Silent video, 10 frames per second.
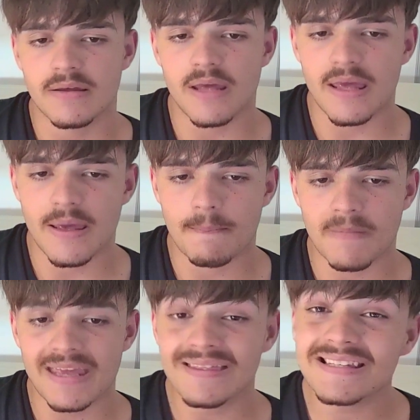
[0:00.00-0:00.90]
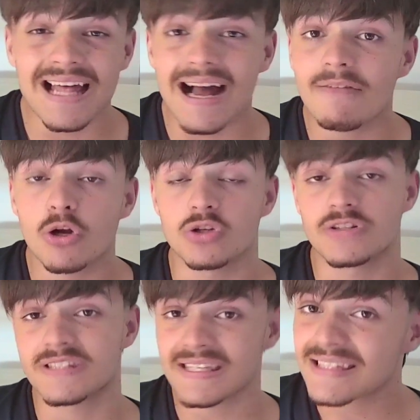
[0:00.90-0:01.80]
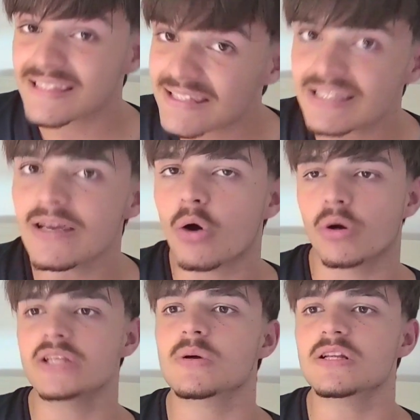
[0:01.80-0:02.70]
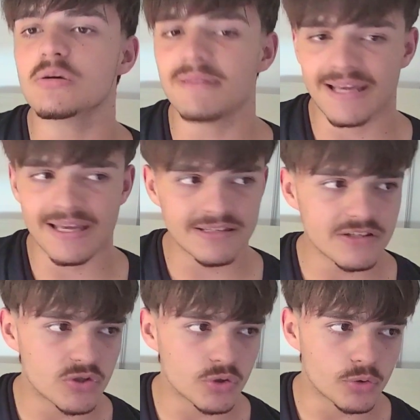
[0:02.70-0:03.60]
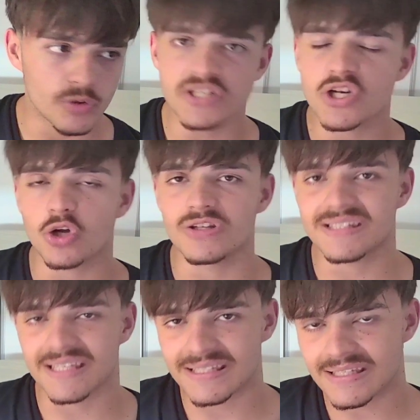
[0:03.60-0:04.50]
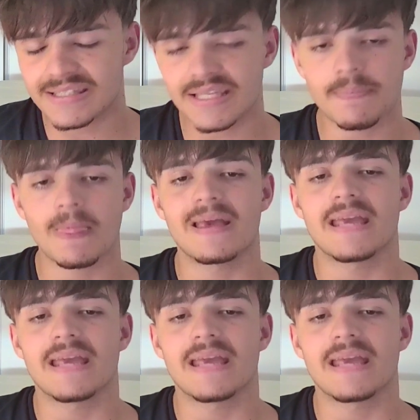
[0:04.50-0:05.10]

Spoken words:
It doesn't have a consistency, or it's quite complicated to reach consistency,